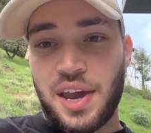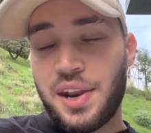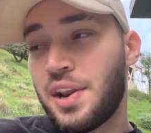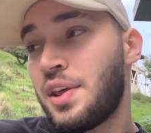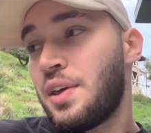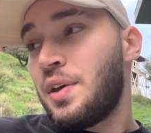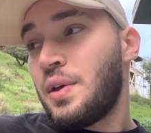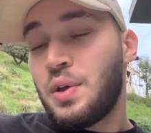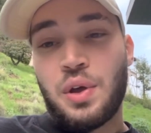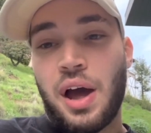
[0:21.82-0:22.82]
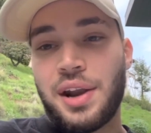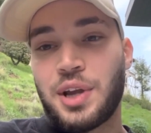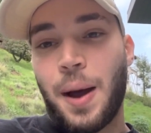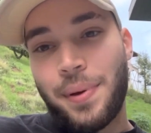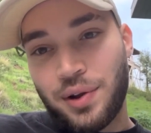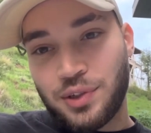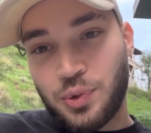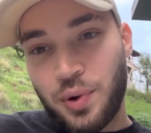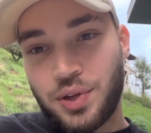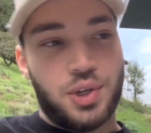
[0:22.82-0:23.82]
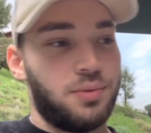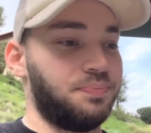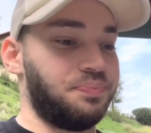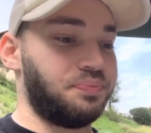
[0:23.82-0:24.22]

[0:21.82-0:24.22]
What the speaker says: Adin. I just got banned on Twitch.